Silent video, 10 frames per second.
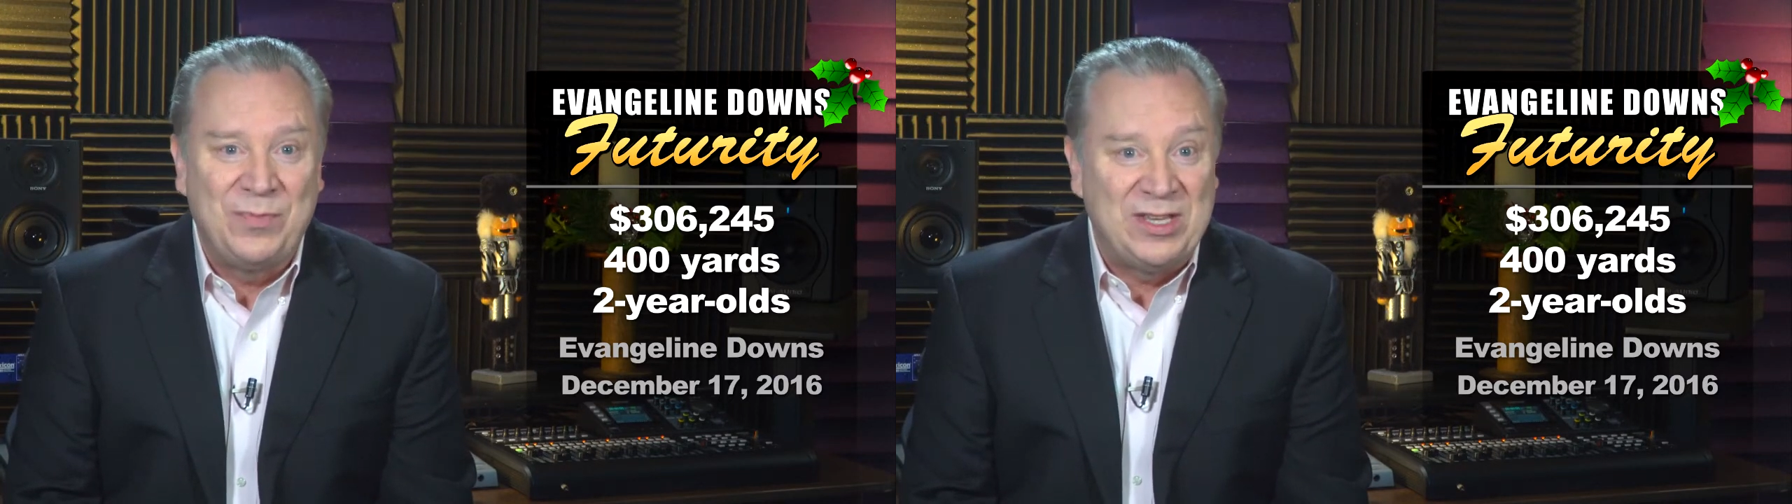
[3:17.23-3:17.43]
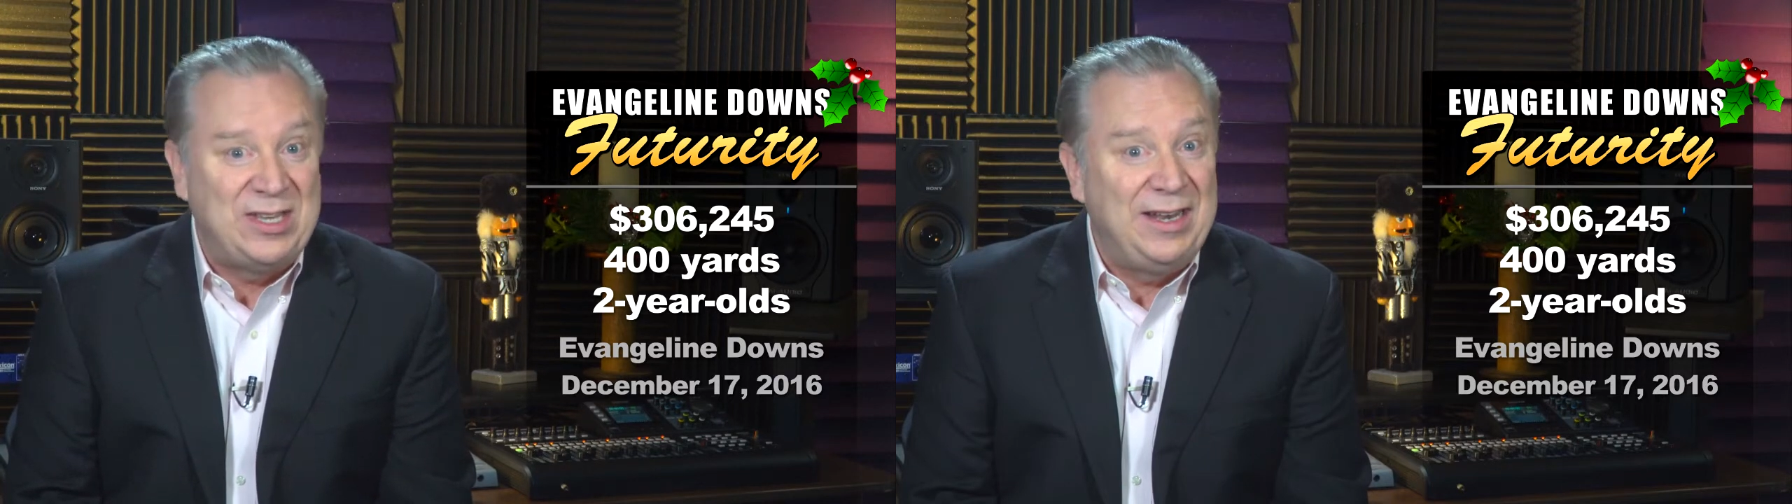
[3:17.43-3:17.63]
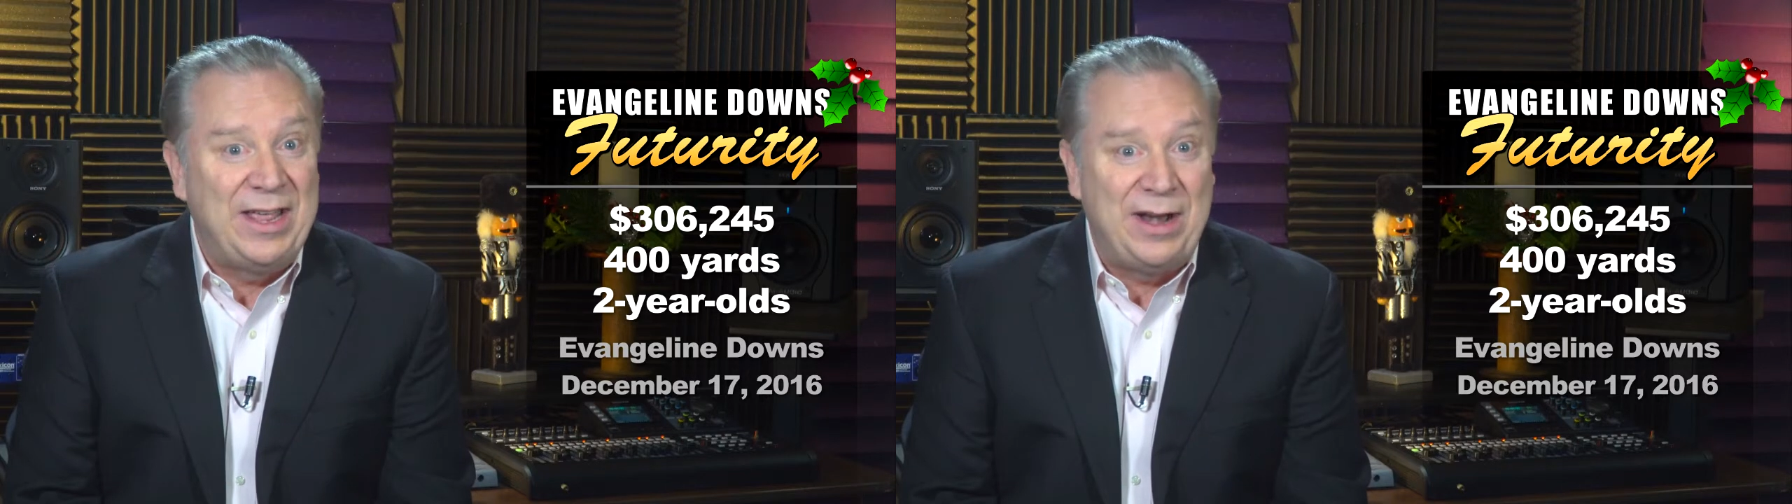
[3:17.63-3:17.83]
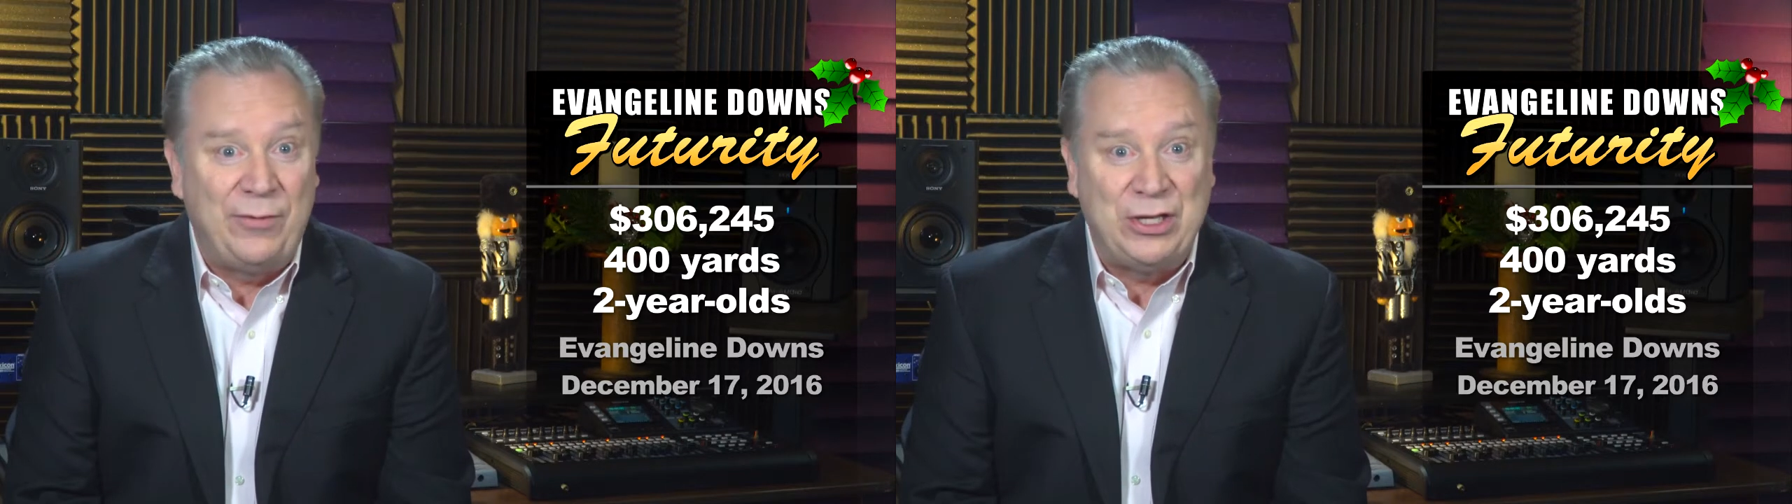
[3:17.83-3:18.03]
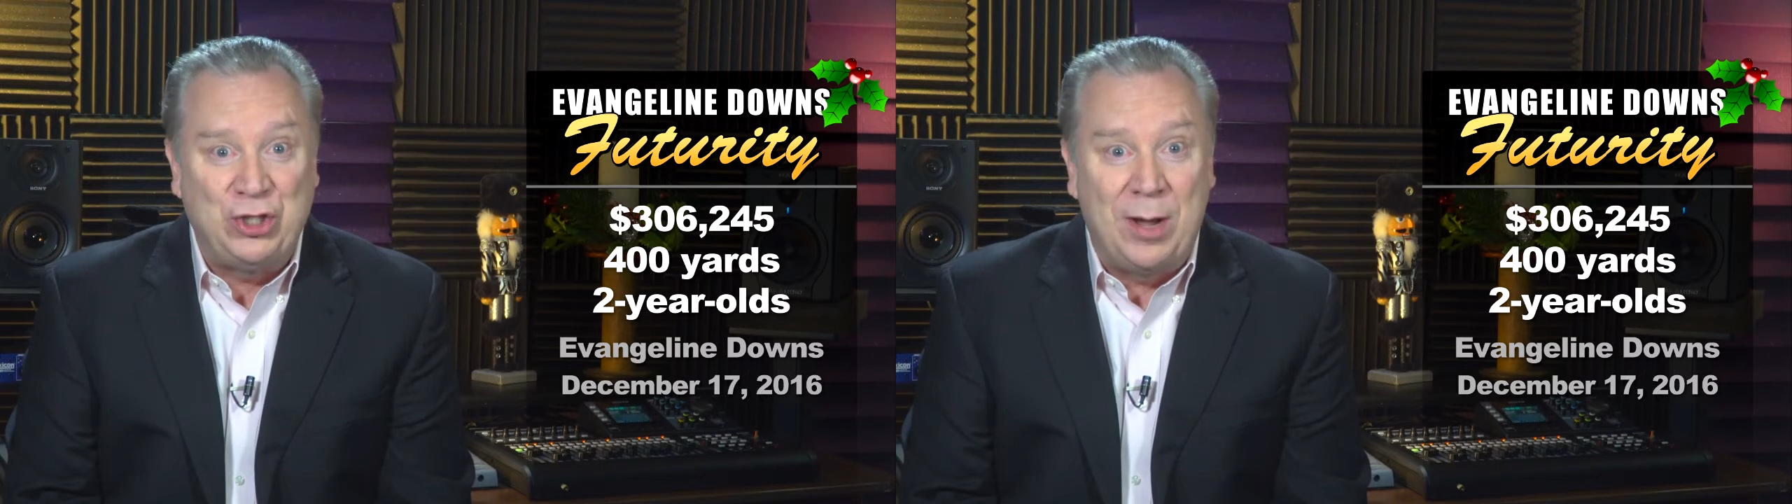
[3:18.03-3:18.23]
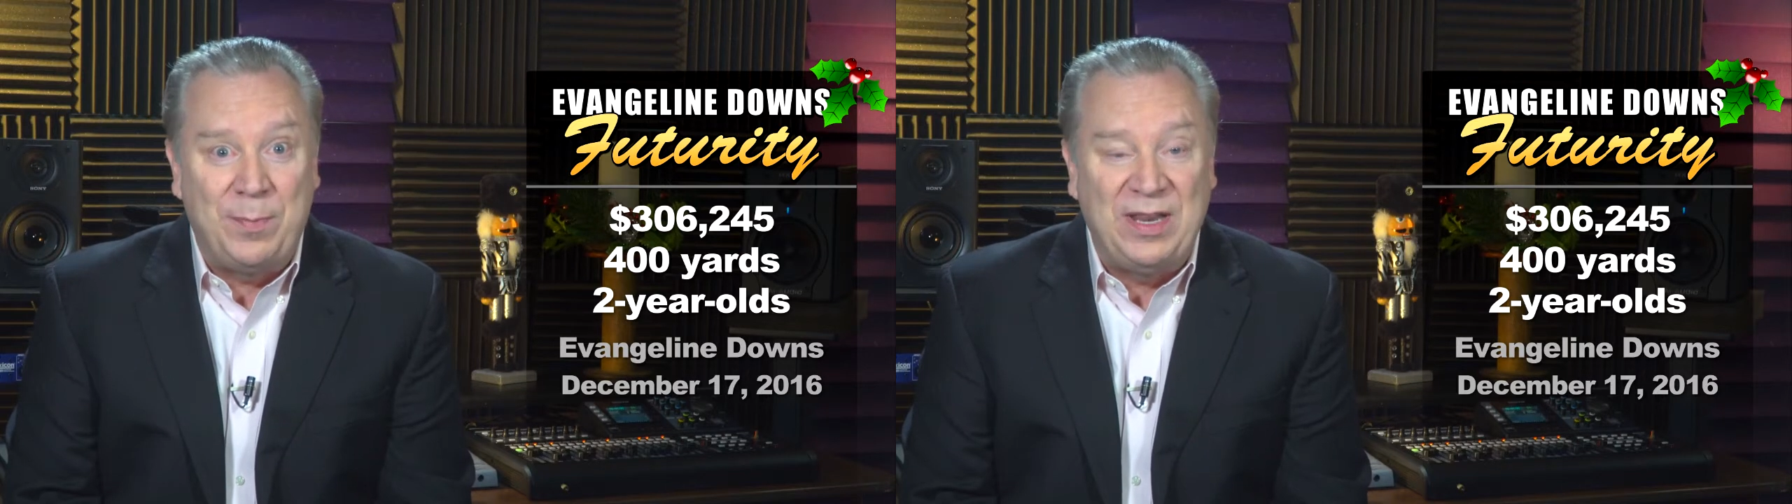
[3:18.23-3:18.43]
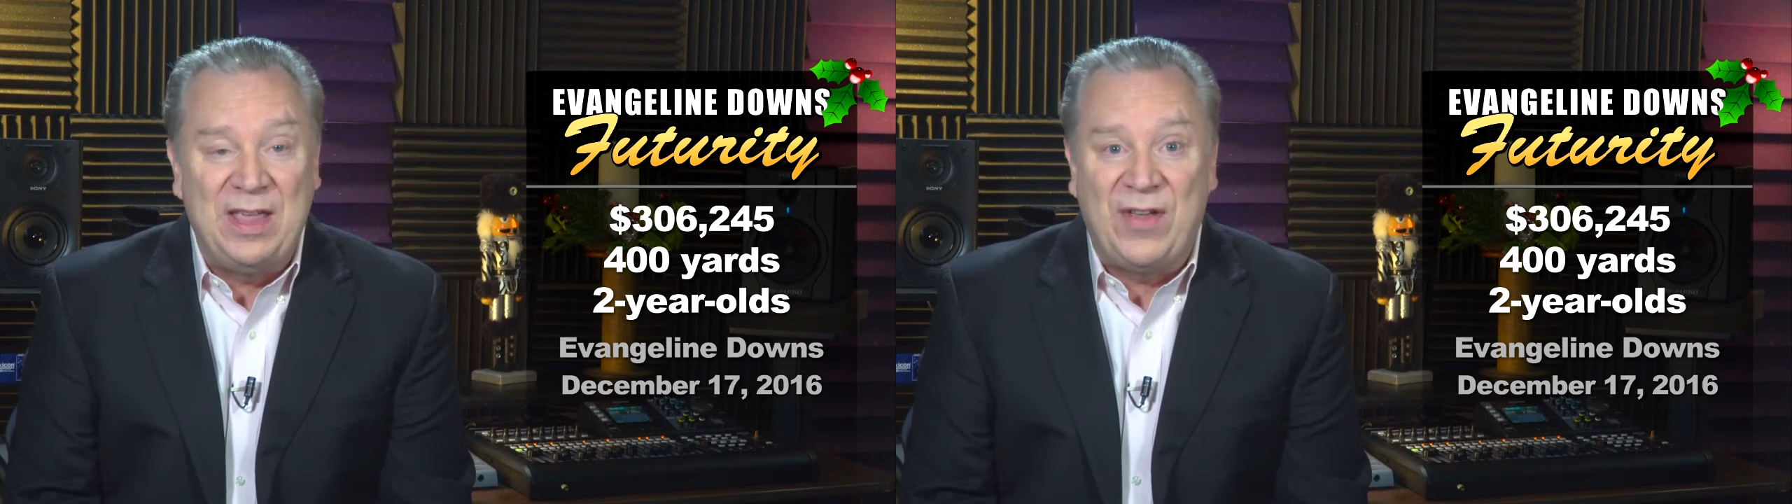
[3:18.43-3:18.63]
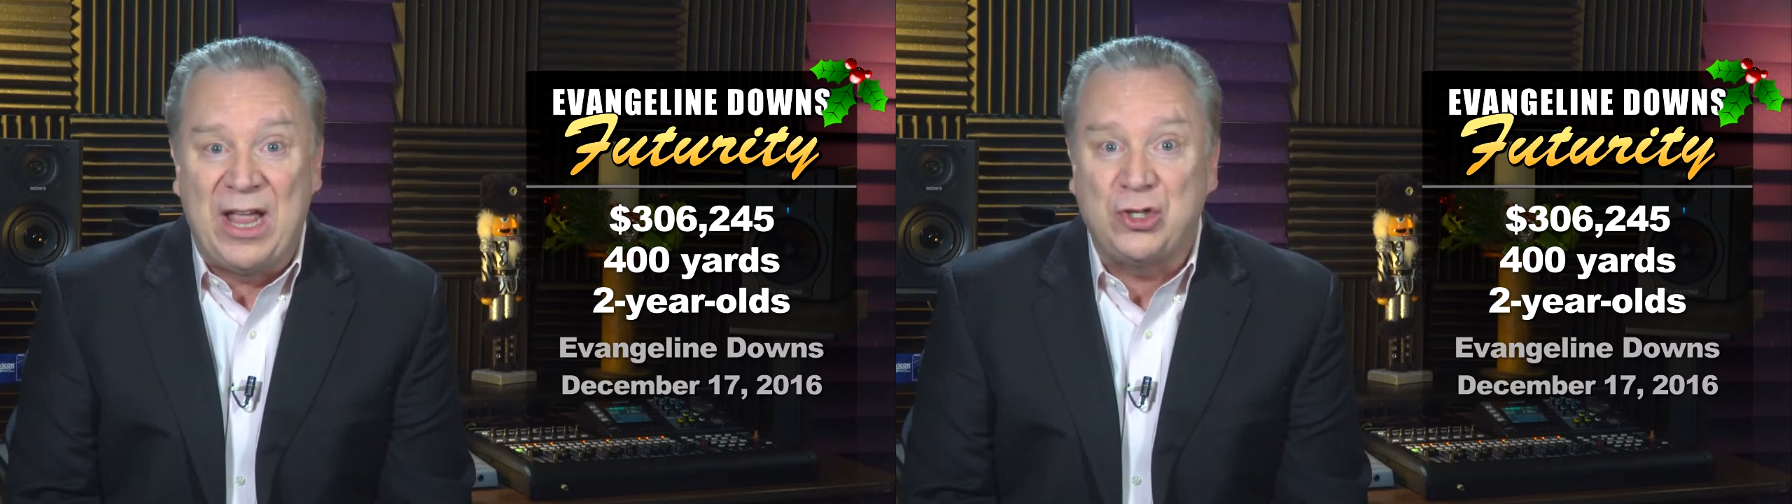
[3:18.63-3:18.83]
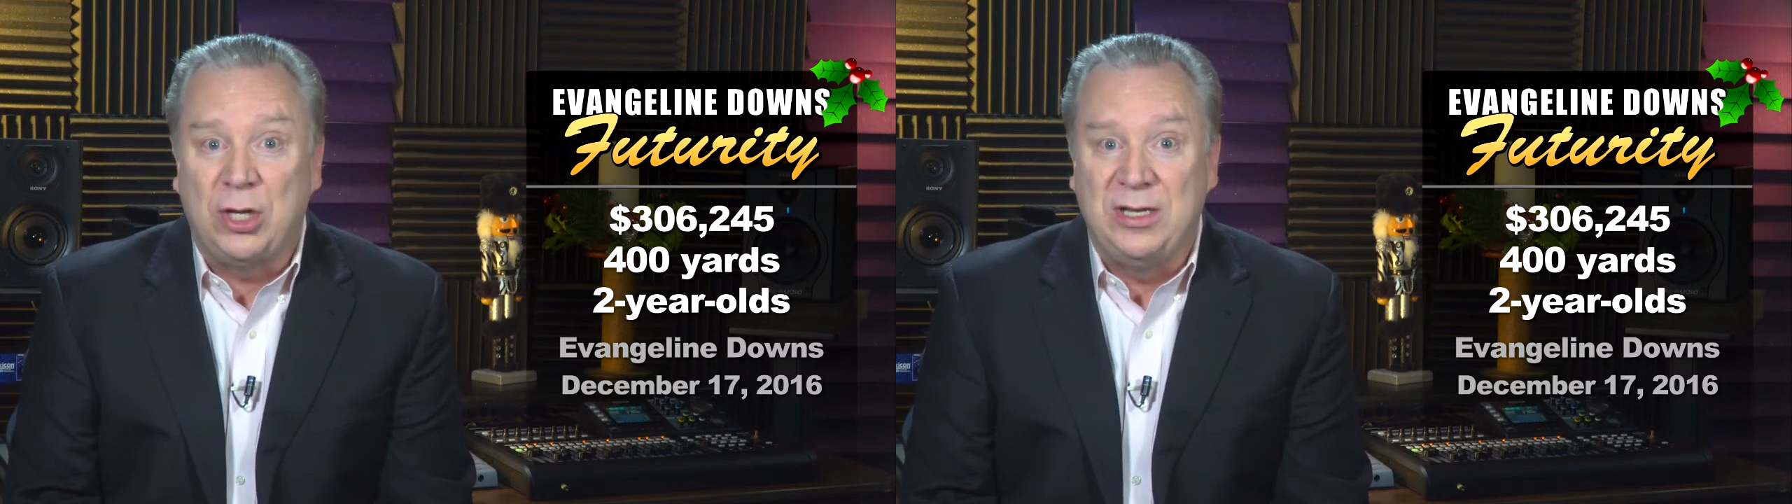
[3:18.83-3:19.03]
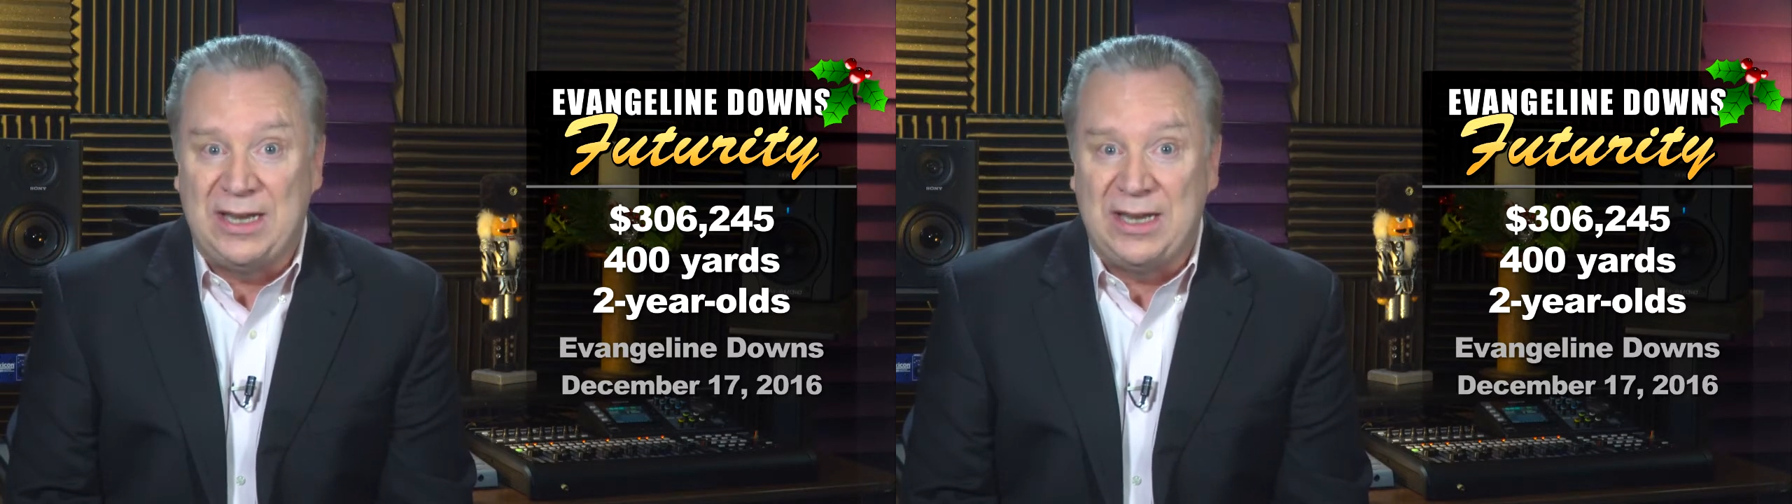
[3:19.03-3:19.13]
as he led every jump in the Evangeline